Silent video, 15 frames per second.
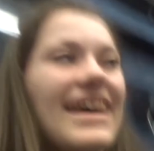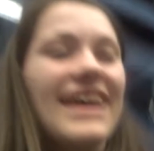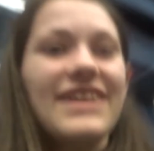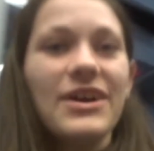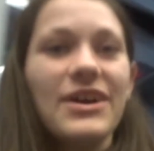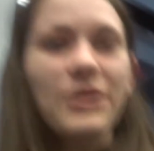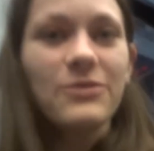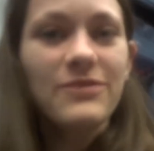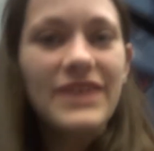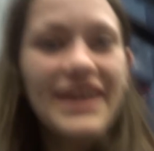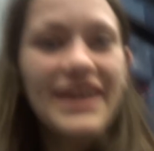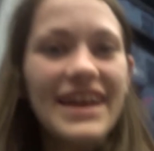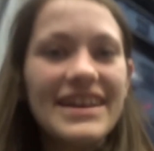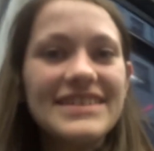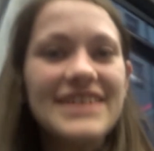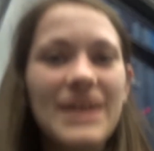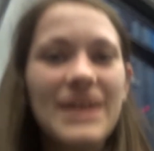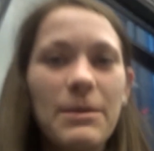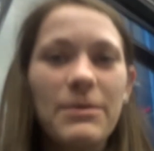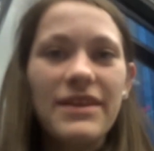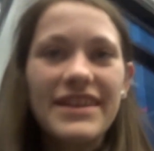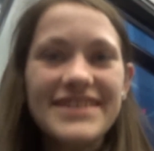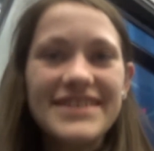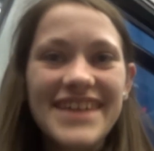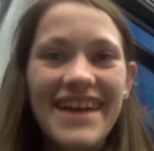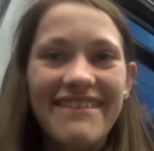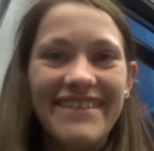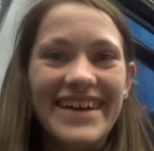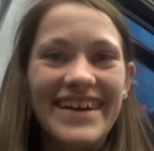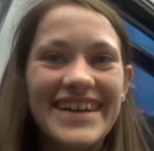and hopefully ending up at the tower.